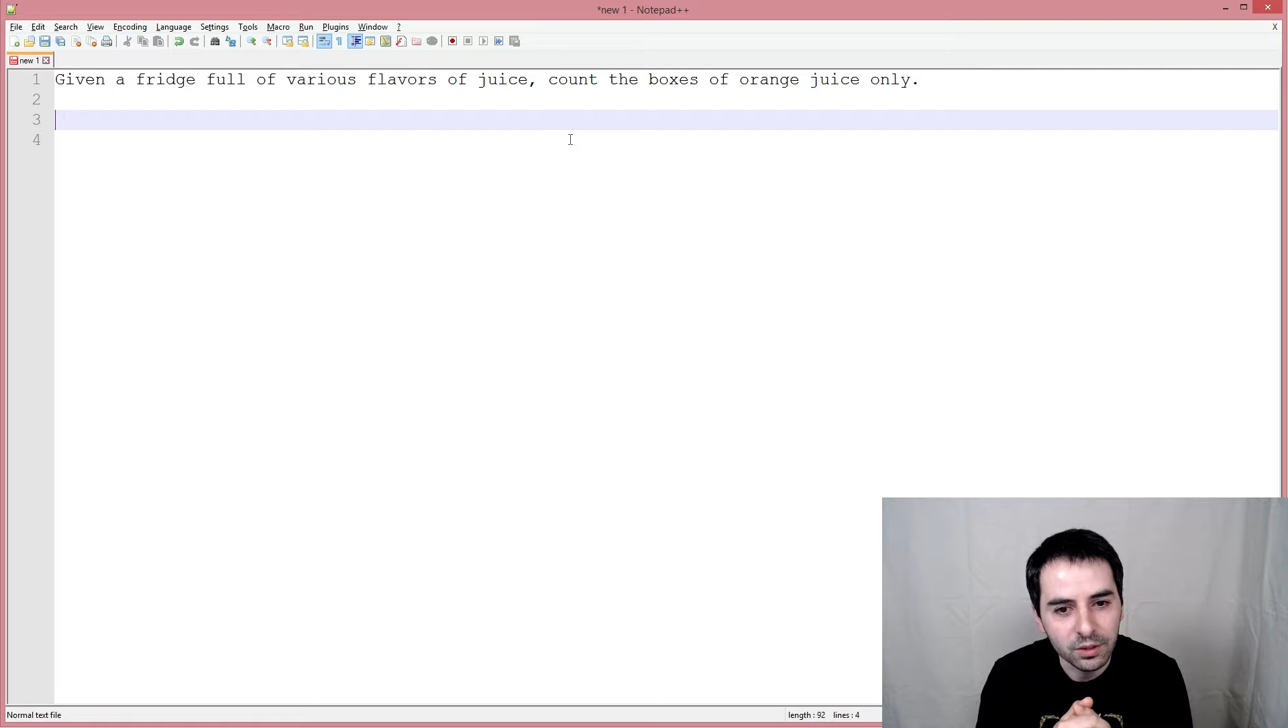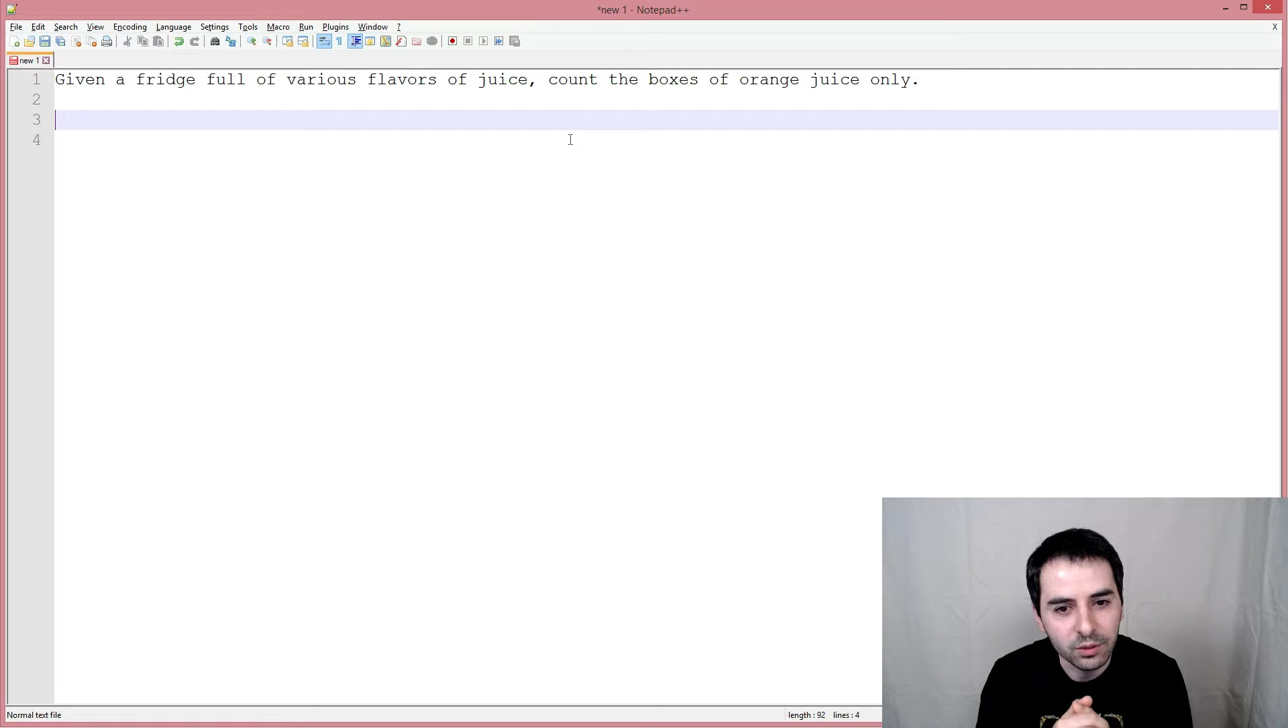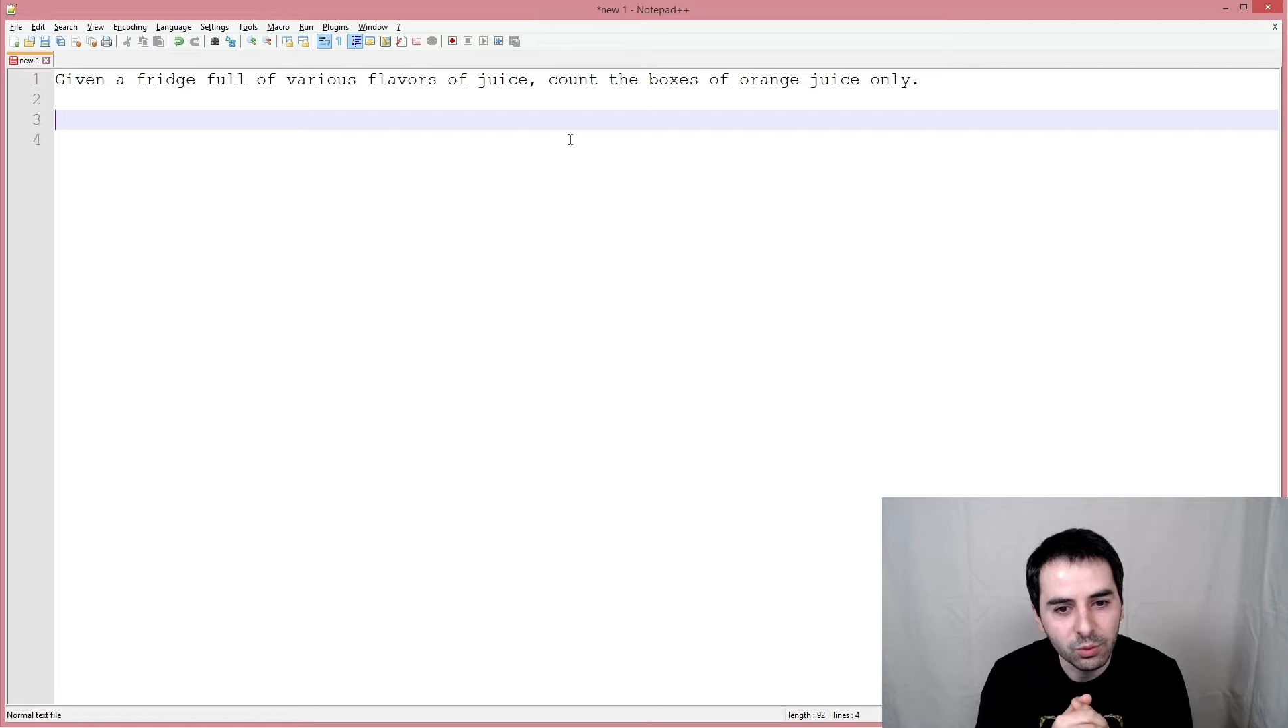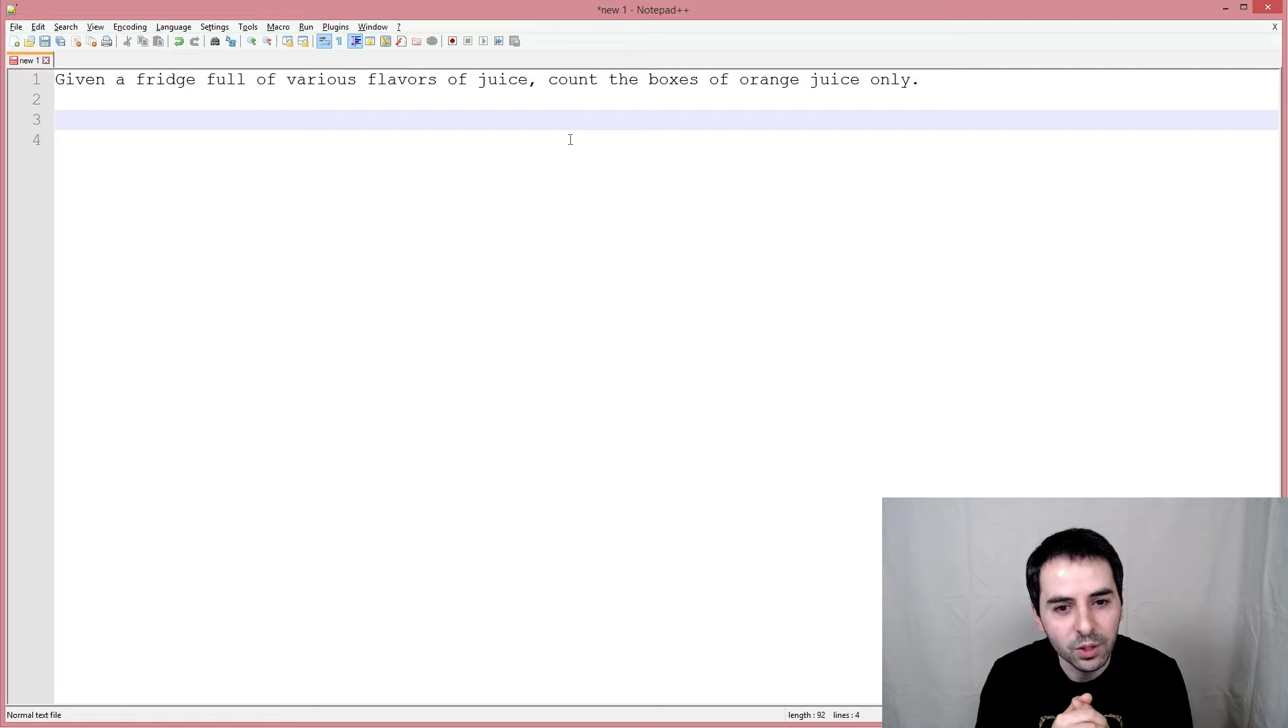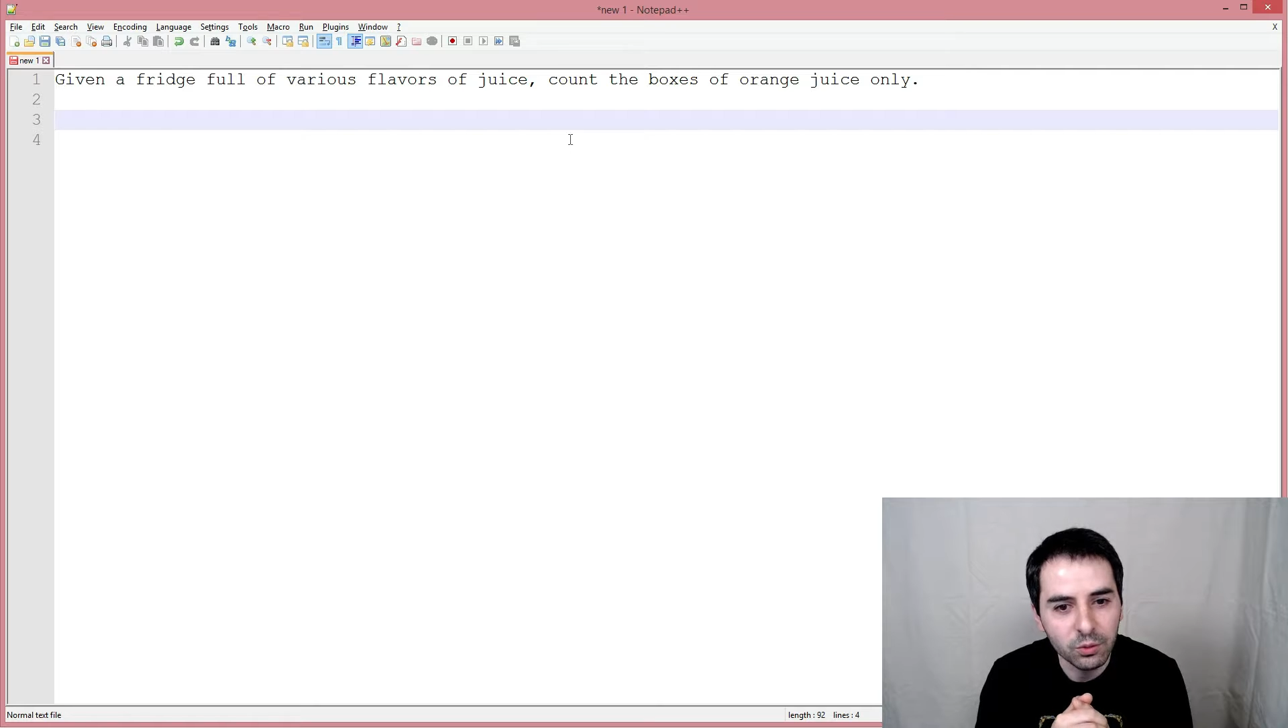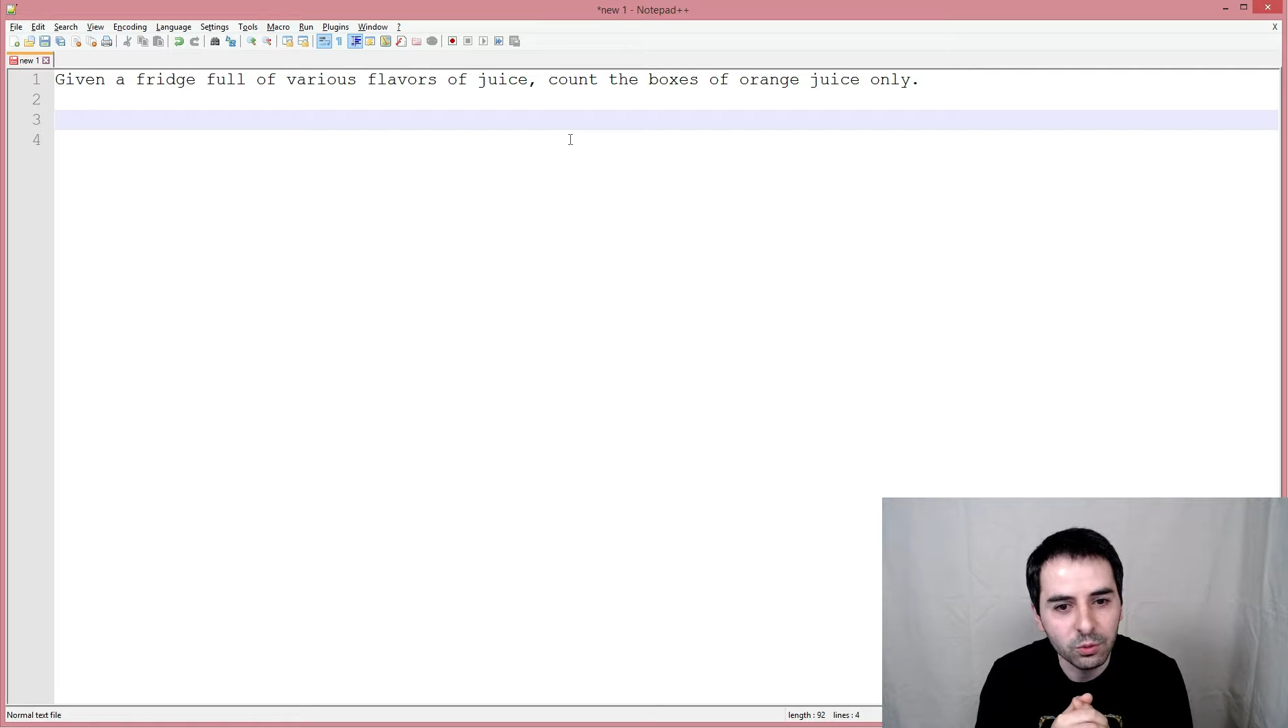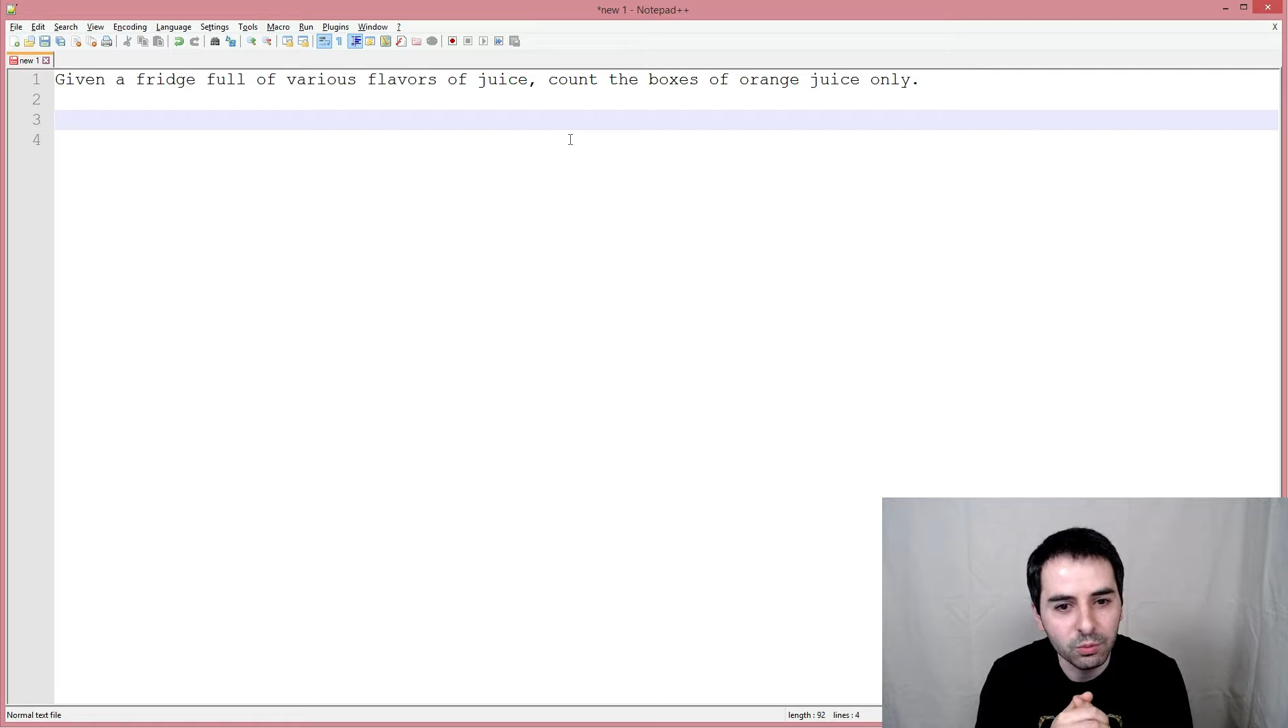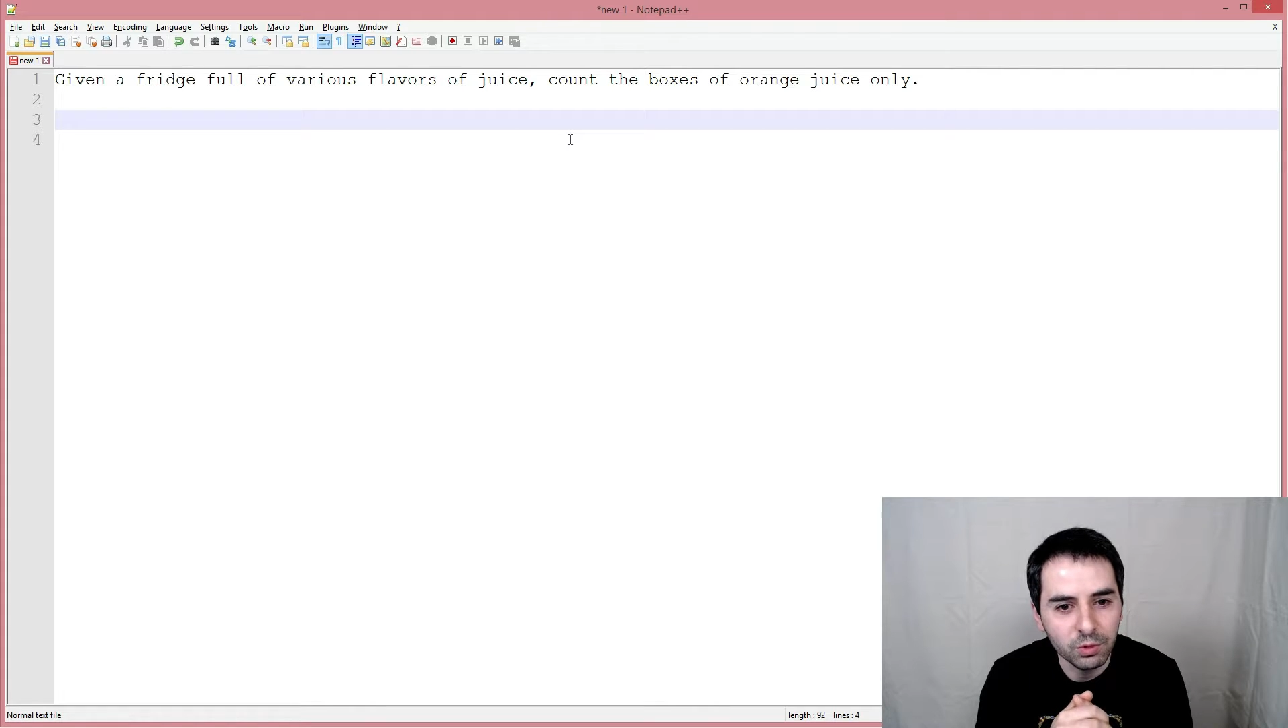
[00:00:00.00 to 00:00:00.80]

And one would